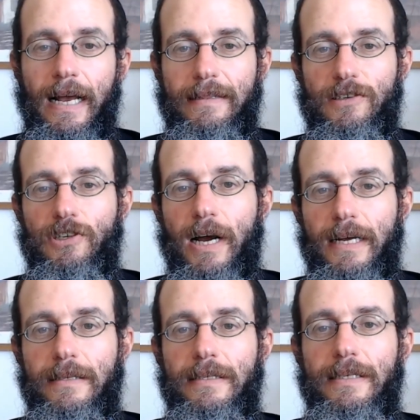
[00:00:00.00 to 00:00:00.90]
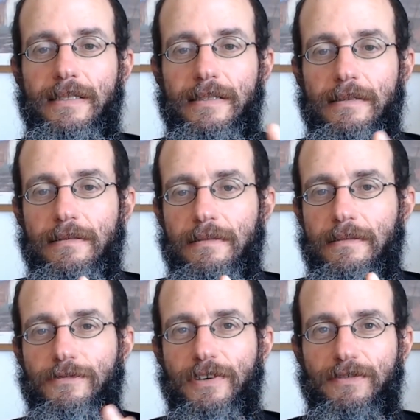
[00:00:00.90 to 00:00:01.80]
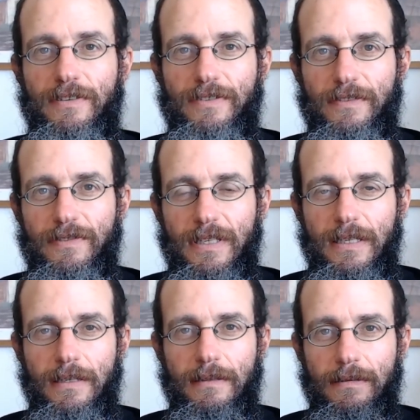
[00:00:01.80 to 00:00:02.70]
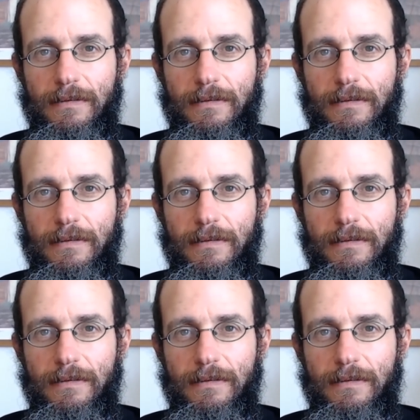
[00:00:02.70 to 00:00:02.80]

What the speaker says: and the child is 50-50